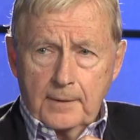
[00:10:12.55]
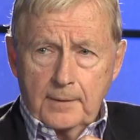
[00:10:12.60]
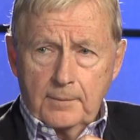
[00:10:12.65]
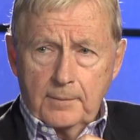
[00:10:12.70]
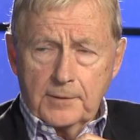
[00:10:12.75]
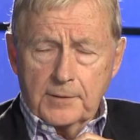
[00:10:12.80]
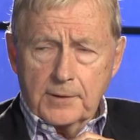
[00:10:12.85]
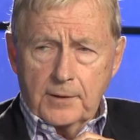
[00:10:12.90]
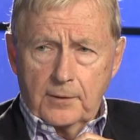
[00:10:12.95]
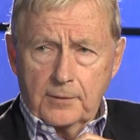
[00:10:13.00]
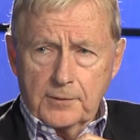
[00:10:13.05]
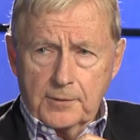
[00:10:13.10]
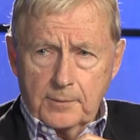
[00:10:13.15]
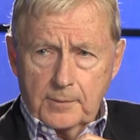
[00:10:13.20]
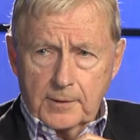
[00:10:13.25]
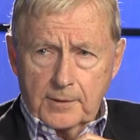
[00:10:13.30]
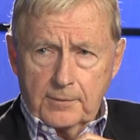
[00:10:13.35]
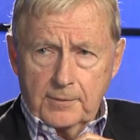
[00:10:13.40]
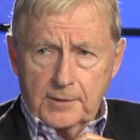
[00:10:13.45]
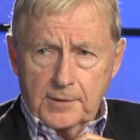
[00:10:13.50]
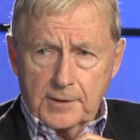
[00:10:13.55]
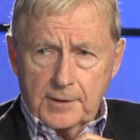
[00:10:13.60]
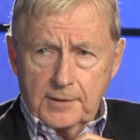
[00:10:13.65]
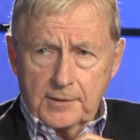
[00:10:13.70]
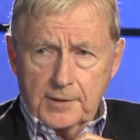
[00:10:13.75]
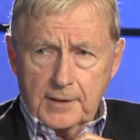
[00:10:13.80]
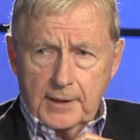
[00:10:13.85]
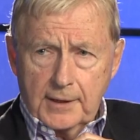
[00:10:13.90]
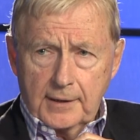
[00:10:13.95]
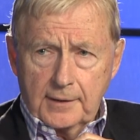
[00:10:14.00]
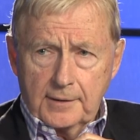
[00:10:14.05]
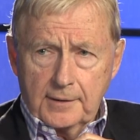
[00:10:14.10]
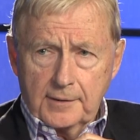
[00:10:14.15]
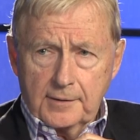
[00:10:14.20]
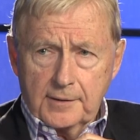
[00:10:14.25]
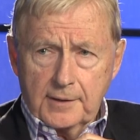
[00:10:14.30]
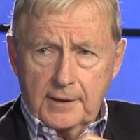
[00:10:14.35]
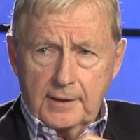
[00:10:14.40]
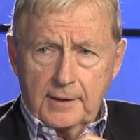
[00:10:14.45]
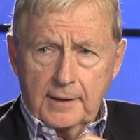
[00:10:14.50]
who was also a Christian
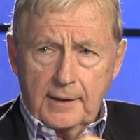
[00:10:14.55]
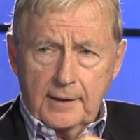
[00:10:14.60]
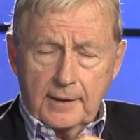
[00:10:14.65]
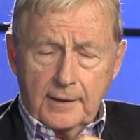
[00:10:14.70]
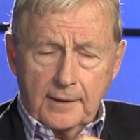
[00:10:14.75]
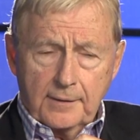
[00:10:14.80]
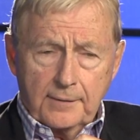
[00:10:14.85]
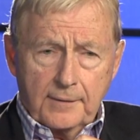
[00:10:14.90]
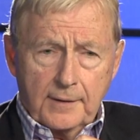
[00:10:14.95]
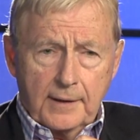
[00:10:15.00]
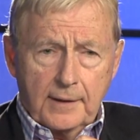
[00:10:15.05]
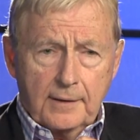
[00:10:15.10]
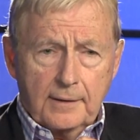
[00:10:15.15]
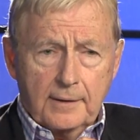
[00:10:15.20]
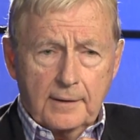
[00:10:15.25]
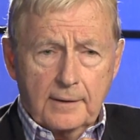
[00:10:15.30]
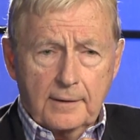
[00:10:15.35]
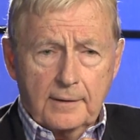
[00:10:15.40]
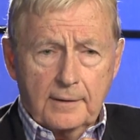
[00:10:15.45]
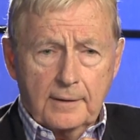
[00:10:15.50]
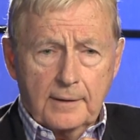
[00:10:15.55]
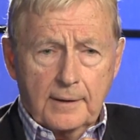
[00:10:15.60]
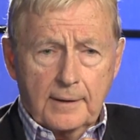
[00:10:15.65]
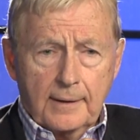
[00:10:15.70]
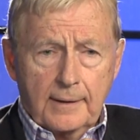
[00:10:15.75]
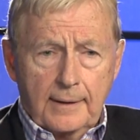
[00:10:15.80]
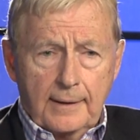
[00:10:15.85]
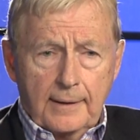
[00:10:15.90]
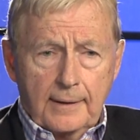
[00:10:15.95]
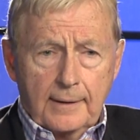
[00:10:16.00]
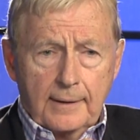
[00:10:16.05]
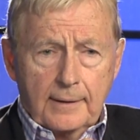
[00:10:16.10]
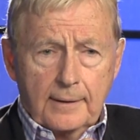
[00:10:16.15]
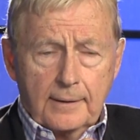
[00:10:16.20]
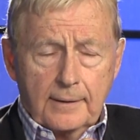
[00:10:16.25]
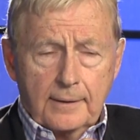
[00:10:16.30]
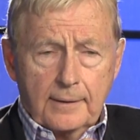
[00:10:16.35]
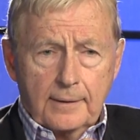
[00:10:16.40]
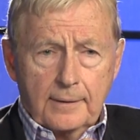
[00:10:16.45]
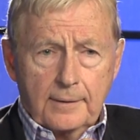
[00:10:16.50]
Scientist, and I think that,
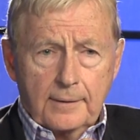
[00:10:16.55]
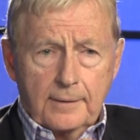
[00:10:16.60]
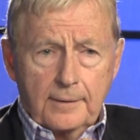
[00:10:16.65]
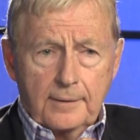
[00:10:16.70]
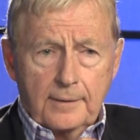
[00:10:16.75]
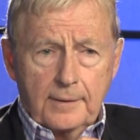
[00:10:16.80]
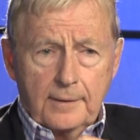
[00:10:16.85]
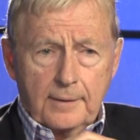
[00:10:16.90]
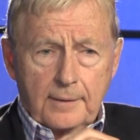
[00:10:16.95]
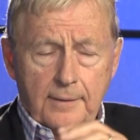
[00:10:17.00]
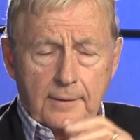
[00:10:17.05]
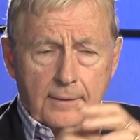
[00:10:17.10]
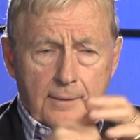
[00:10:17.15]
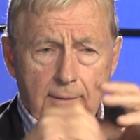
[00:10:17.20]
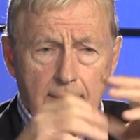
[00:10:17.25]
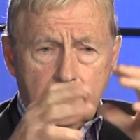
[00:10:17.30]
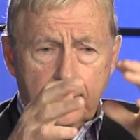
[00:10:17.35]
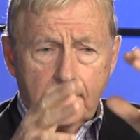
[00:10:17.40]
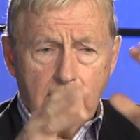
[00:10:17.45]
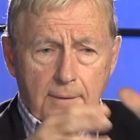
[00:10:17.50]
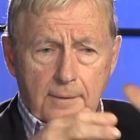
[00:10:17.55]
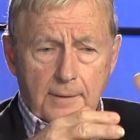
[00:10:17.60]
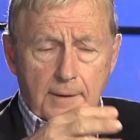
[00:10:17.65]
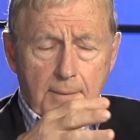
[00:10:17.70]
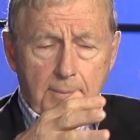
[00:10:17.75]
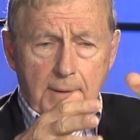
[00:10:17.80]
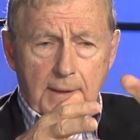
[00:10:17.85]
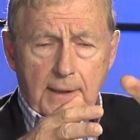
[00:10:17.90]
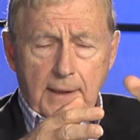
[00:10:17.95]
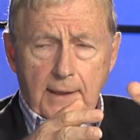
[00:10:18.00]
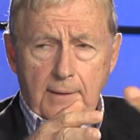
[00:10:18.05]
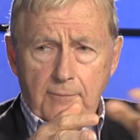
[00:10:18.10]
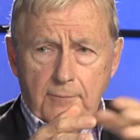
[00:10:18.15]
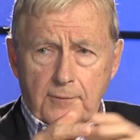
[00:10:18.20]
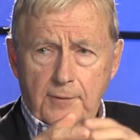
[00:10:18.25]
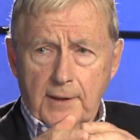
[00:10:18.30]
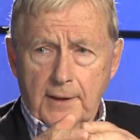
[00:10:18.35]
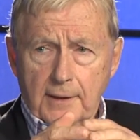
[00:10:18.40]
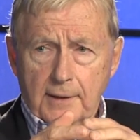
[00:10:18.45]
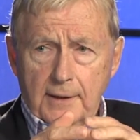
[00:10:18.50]
you know, they became
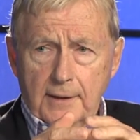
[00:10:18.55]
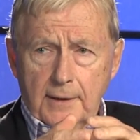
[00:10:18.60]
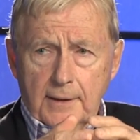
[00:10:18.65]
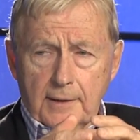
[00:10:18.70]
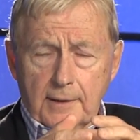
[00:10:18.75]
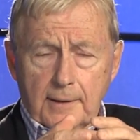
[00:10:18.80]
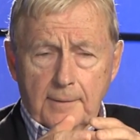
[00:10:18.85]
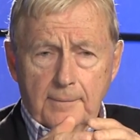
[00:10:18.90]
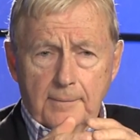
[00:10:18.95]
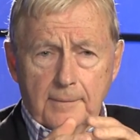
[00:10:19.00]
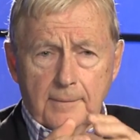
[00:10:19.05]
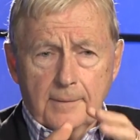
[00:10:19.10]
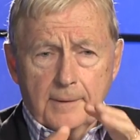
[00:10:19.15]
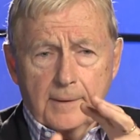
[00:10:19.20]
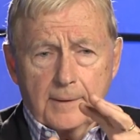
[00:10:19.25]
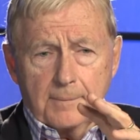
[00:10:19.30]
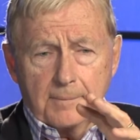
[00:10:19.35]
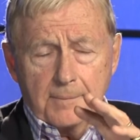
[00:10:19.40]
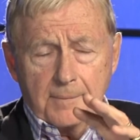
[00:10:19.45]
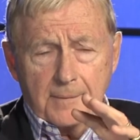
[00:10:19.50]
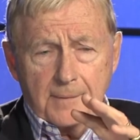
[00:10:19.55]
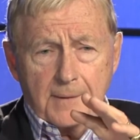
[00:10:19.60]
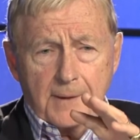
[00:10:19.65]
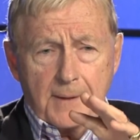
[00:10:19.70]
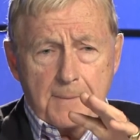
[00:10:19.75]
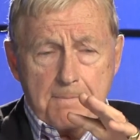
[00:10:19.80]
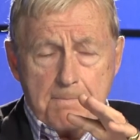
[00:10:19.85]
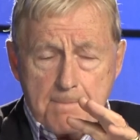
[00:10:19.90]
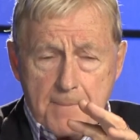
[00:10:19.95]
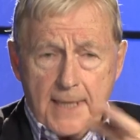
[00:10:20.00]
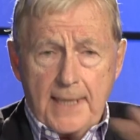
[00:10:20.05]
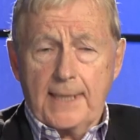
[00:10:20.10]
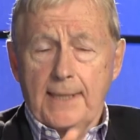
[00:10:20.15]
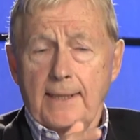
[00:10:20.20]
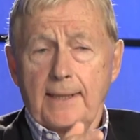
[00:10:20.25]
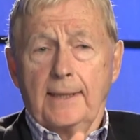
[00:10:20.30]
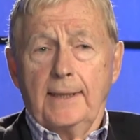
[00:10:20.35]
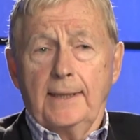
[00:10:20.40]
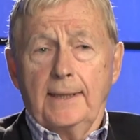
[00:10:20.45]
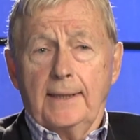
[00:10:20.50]
friendly, and it
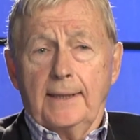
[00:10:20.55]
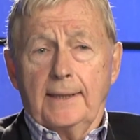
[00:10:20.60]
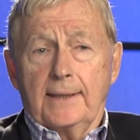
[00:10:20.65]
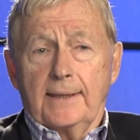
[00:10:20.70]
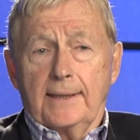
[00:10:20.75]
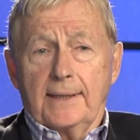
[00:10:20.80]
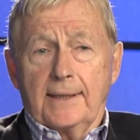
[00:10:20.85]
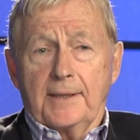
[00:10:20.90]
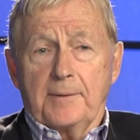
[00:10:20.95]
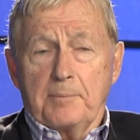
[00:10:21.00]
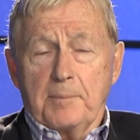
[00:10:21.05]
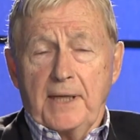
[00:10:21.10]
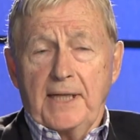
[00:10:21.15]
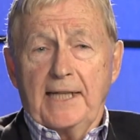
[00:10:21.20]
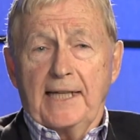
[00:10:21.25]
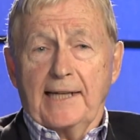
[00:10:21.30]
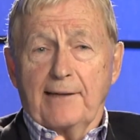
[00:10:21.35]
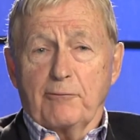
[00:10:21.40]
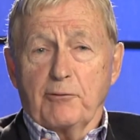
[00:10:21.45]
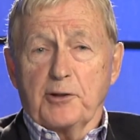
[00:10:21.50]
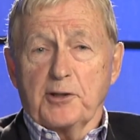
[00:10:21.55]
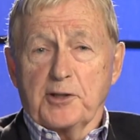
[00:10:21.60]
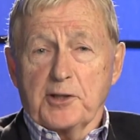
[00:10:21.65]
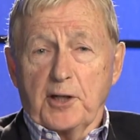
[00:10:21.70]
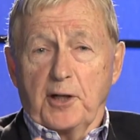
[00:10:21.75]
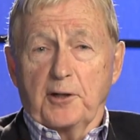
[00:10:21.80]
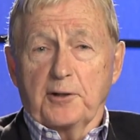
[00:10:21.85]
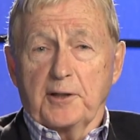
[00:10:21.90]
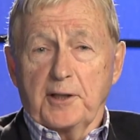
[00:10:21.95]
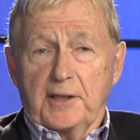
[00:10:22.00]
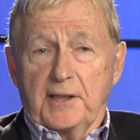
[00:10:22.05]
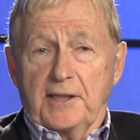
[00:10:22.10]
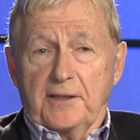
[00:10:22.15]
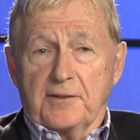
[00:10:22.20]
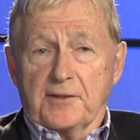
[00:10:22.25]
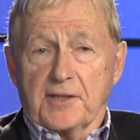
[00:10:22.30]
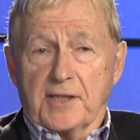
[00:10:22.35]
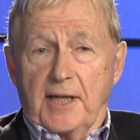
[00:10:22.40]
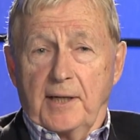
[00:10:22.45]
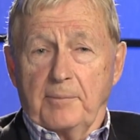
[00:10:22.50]
may have resulted
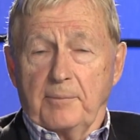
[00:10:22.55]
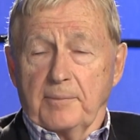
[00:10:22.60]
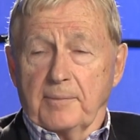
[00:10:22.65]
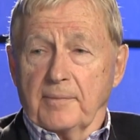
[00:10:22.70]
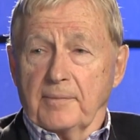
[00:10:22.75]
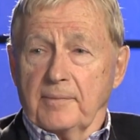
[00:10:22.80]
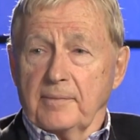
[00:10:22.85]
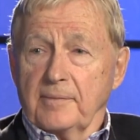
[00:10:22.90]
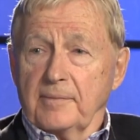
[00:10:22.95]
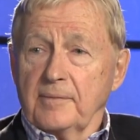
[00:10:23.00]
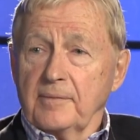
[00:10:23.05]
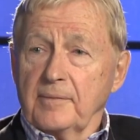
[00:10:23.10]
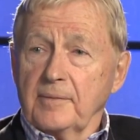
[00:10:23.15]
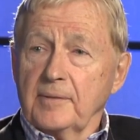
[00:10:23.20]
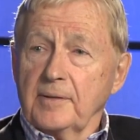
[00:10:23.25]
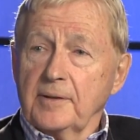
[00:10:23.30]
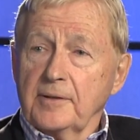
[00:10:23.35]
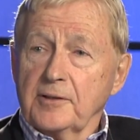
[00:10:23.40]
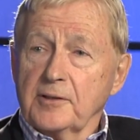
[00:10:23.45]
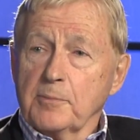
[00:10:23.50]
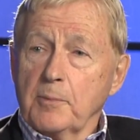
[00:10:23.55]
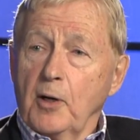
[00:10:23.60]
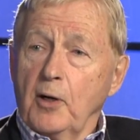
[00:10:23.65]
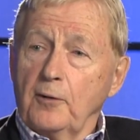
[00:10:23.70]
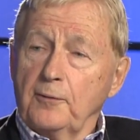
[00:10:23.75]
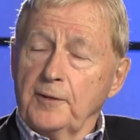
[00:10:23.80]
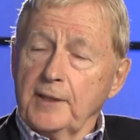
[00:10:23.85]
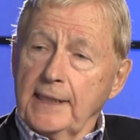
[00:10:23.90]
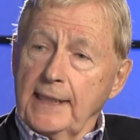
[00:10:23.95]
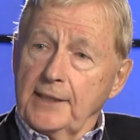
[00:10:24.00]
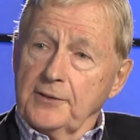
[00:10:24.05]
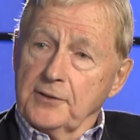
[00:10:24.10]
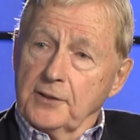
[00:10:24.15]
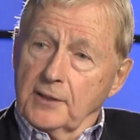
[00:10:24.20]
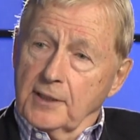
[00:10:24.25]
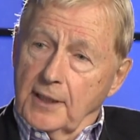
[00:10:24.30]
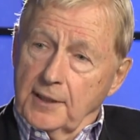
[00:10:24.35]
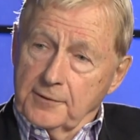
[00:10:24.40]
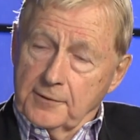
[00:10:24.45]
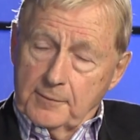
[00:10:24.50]
in some small
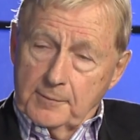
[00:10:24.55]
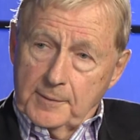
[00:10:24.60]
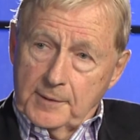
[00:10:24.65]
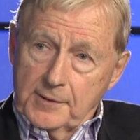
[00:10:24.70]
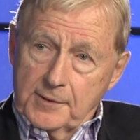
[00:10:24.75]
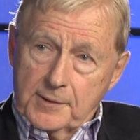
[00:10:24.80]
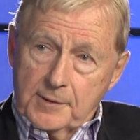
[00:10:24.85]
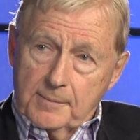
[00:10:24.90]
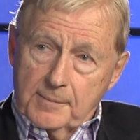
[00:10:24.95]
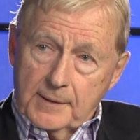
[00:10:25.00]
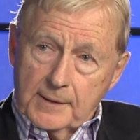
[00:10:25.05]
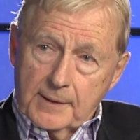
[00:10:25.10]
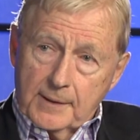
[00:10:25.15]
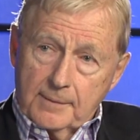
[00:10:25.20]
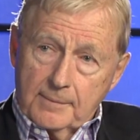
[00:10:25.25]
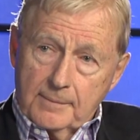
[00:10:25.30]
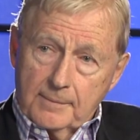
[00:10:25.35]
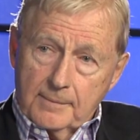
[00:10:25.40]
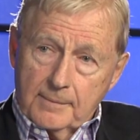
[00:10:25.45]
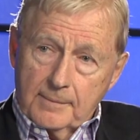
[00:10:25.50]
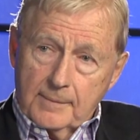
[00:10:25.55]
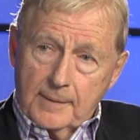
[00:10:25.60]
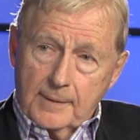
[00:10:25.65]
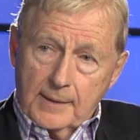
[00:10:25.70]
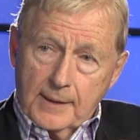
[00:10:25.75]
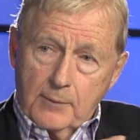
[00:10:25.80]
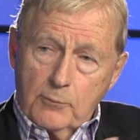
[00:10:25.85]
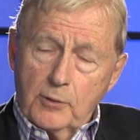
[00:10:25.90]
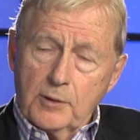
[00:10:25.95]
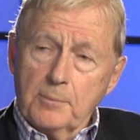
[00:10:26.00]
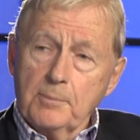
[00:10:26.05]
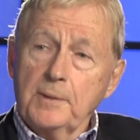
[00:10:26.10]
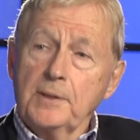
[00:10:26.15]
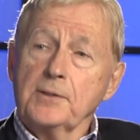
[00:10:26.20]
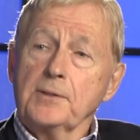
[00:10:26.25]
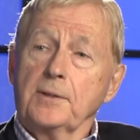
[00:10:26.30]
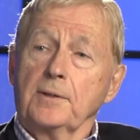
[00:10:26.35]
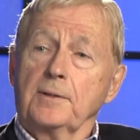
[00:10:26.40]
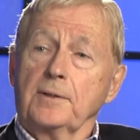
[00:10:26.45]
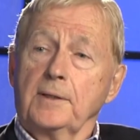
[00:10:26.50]
financial contribution, but I wouldn't be
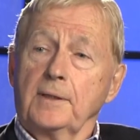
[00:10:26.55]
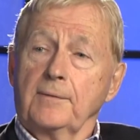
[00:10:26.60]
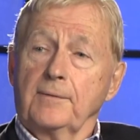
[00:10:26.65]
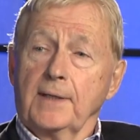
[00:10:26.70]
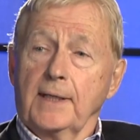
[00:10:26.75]
certain